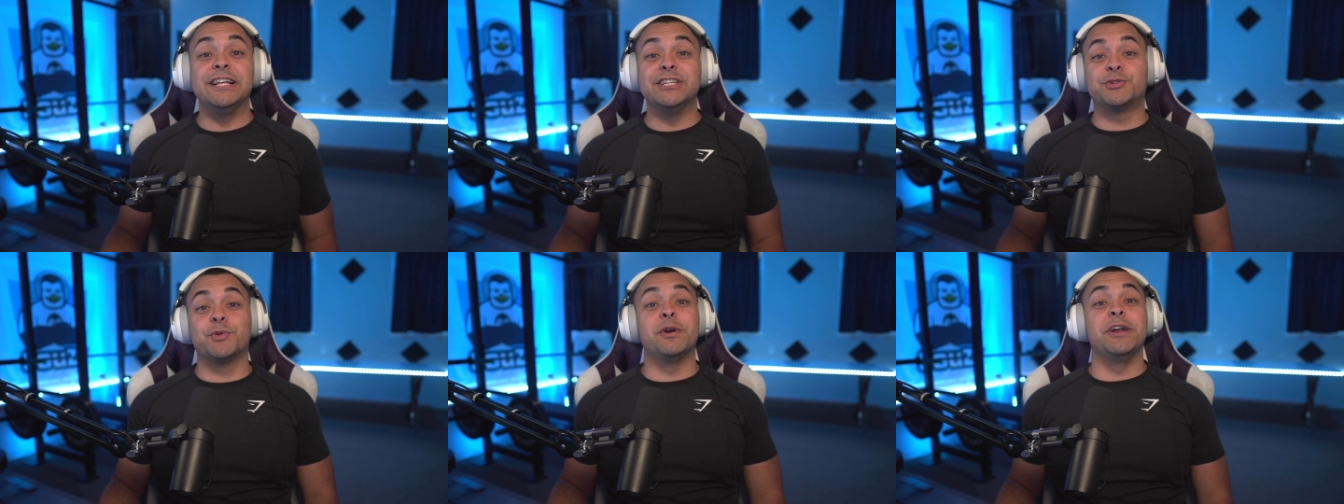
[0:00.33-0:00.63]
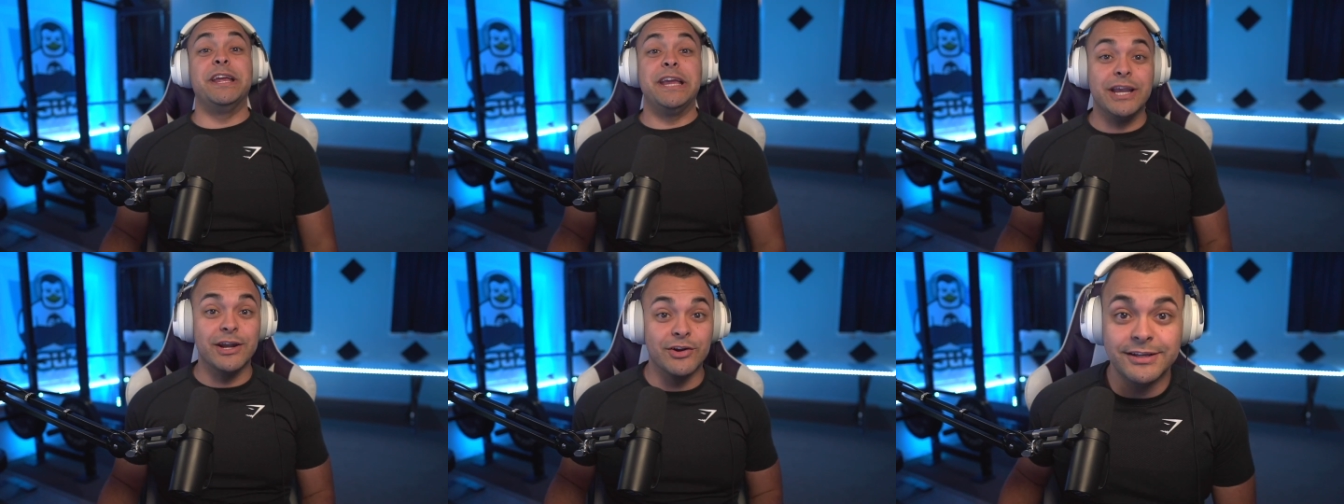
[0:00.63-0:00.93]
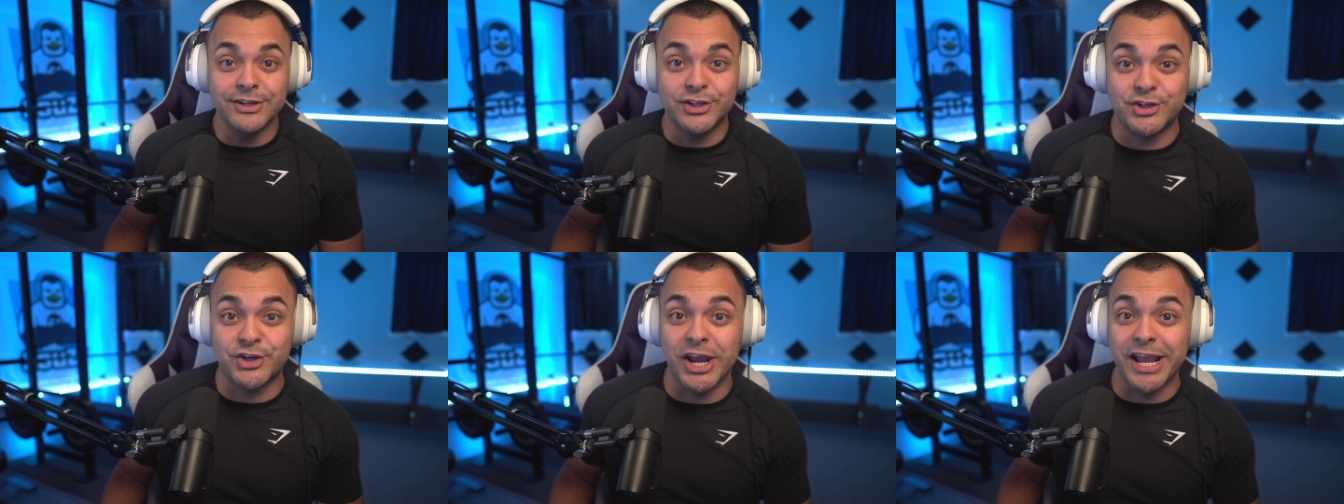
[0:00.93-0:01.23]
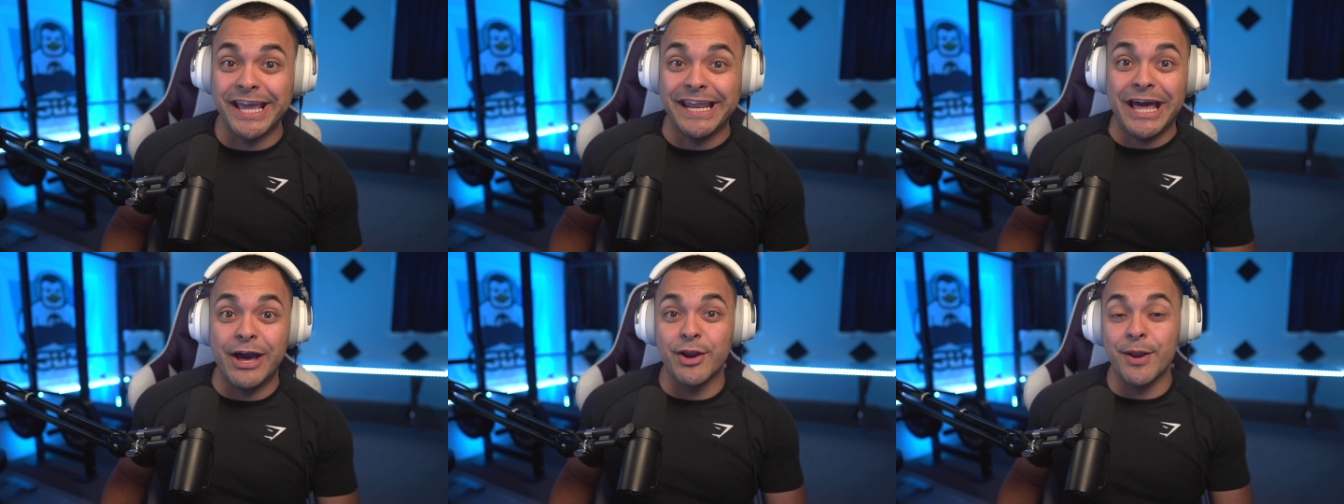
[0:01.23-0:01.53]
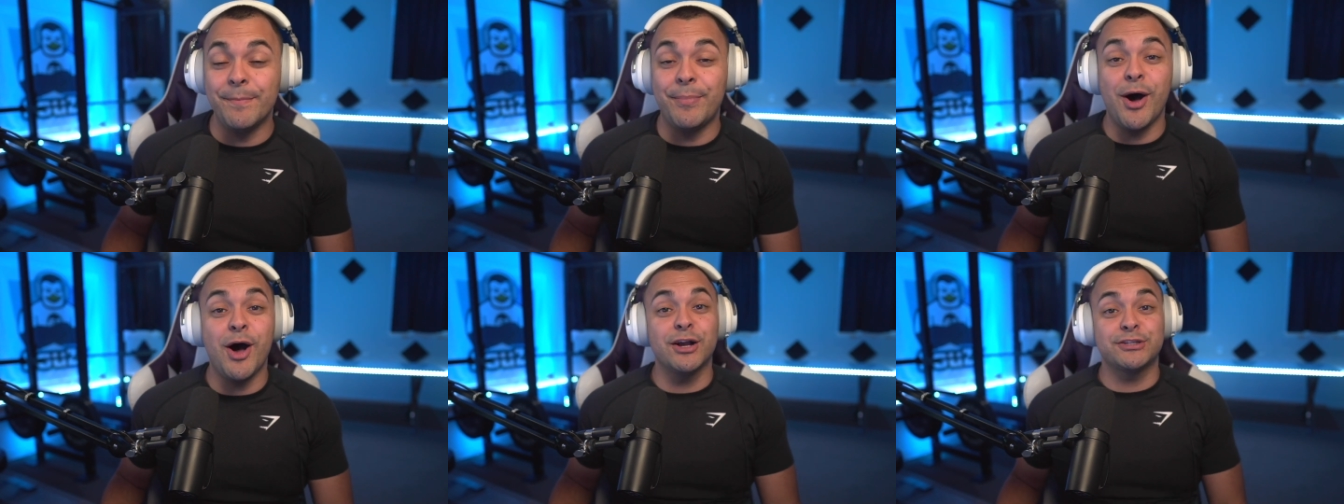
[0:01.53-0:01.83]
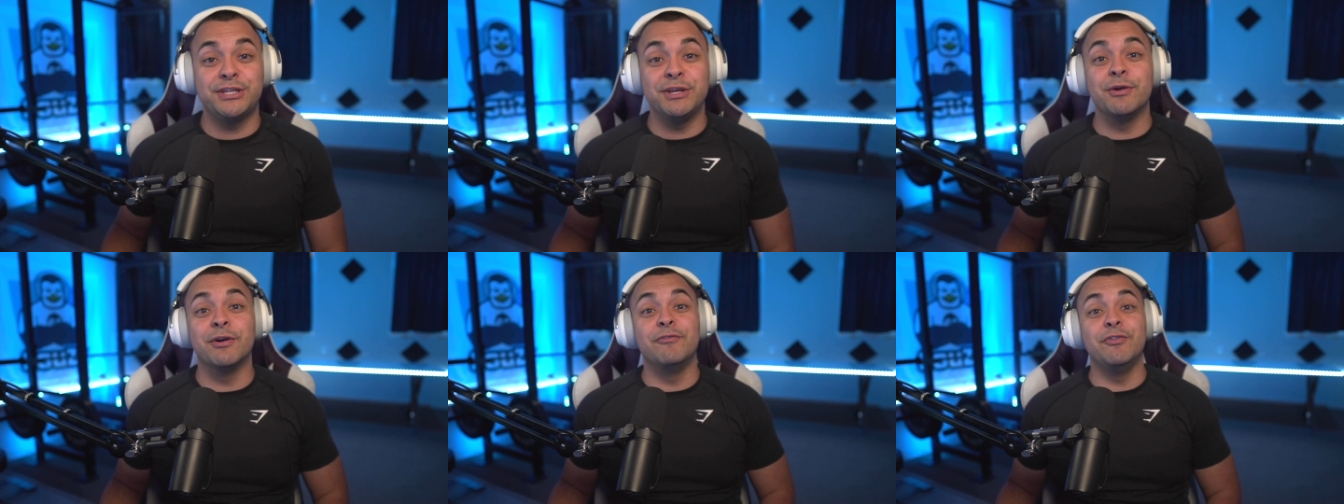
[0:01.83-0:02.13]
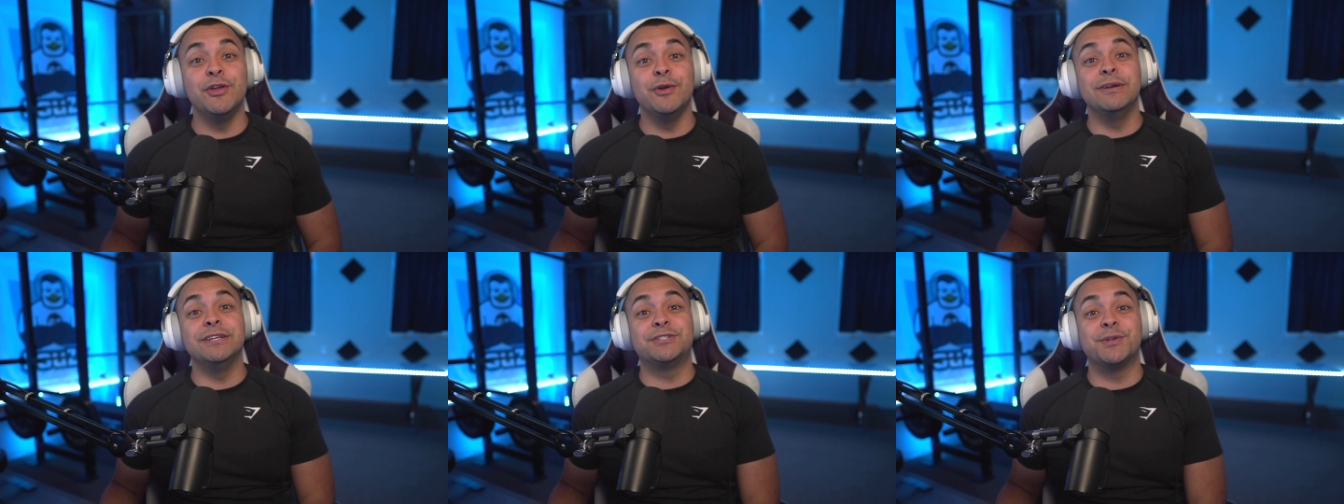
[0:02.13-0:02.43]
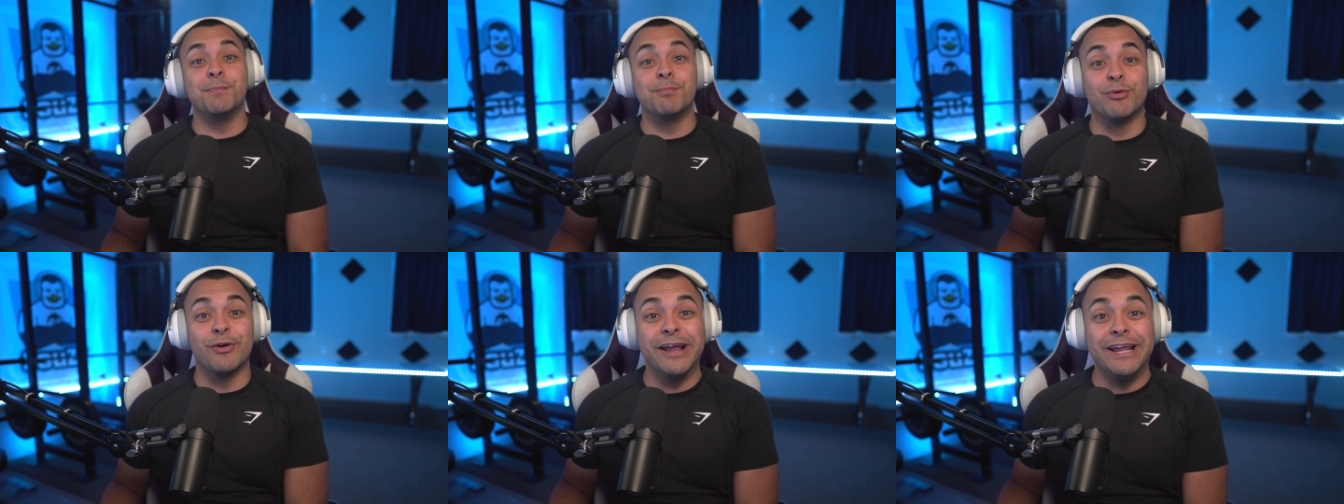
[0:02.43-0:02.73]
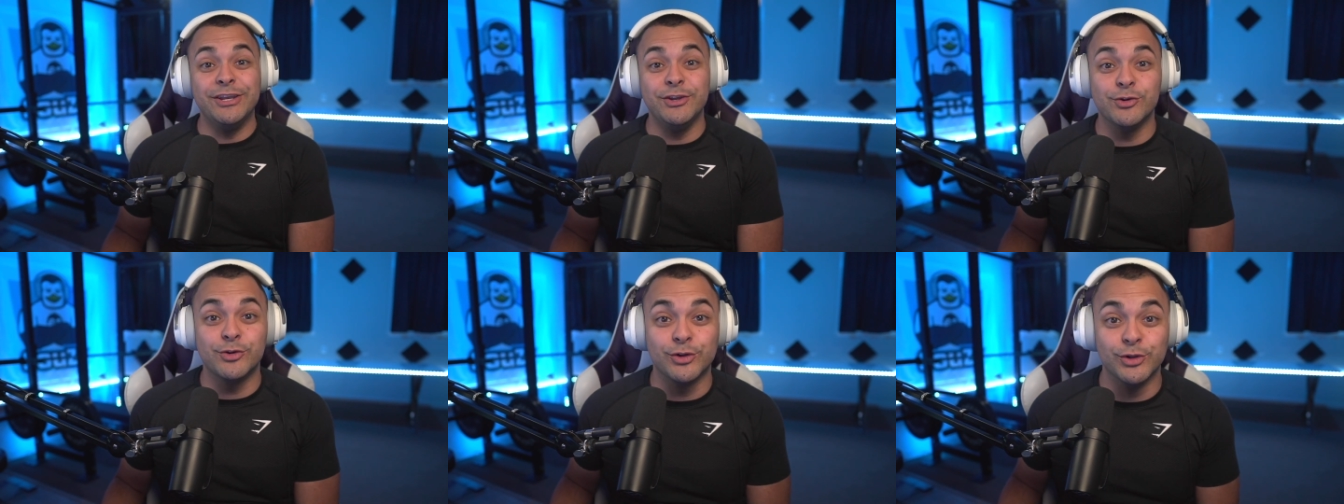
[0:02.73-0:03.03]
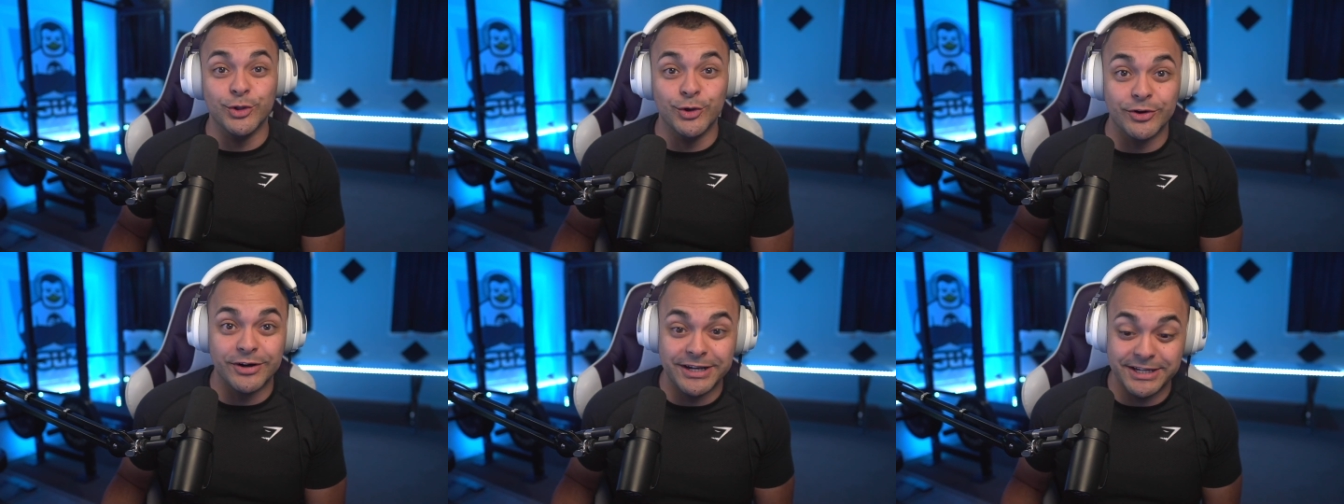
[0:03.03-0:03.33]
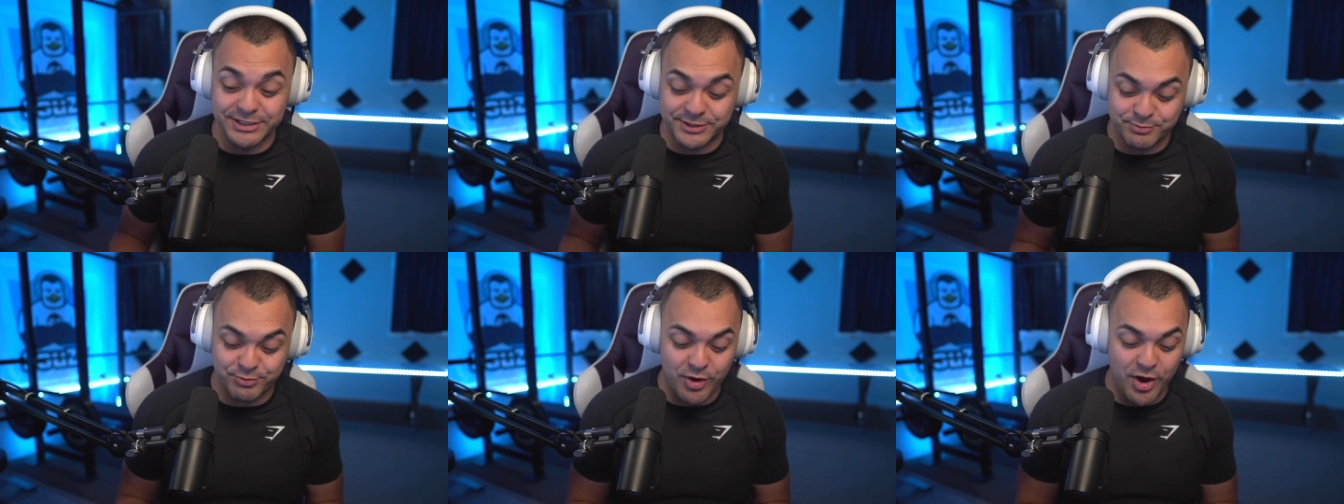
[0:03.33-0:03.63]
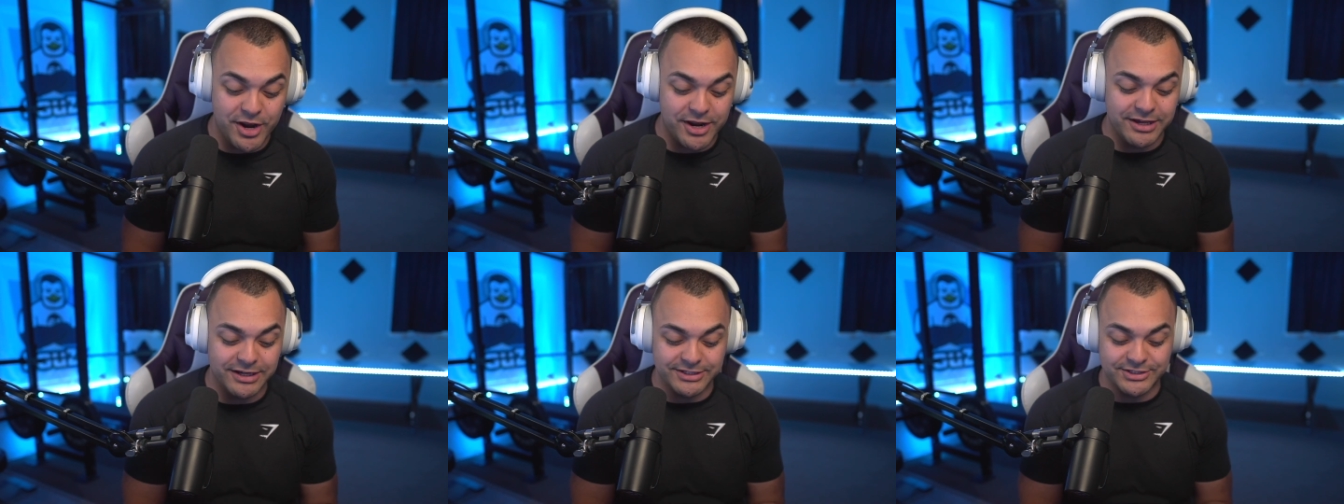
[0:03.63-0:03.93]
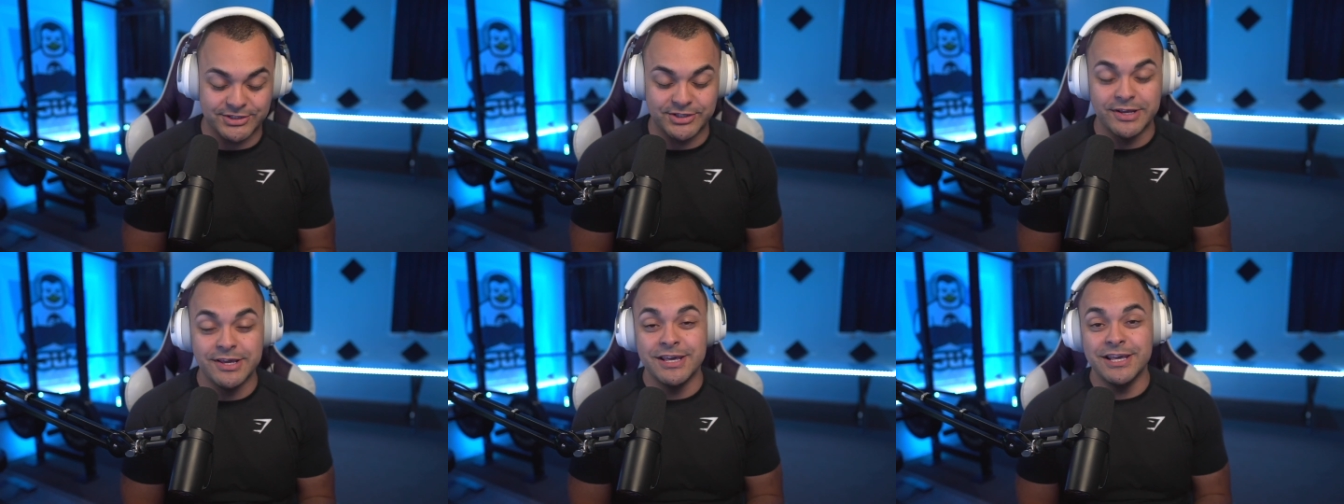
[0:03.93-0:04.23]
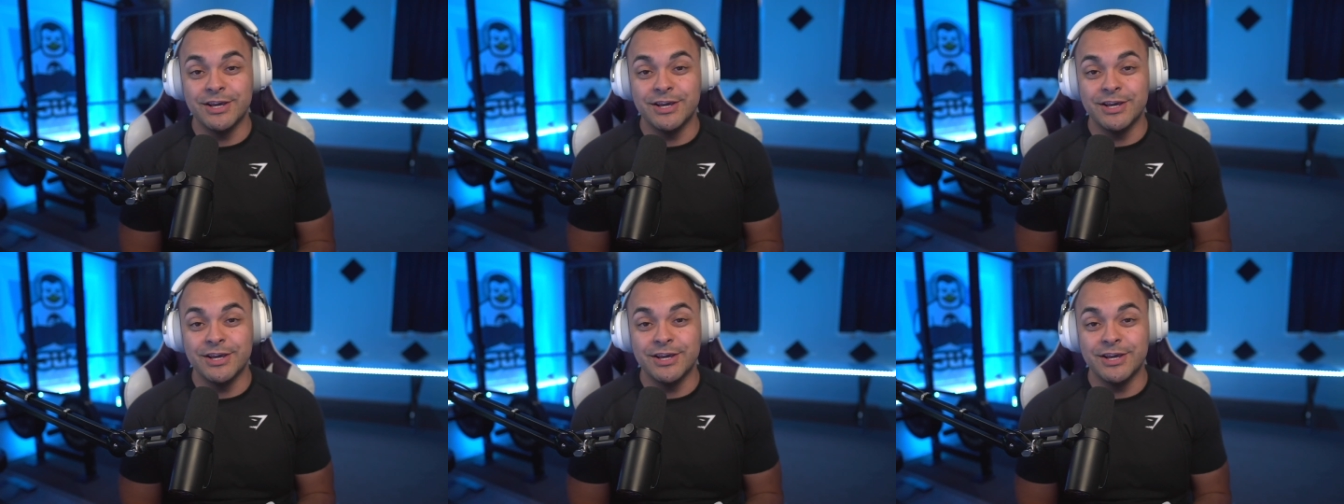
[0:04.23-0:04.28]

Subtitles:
we're here checking out, unboxing, reviewing some brand new glorious products.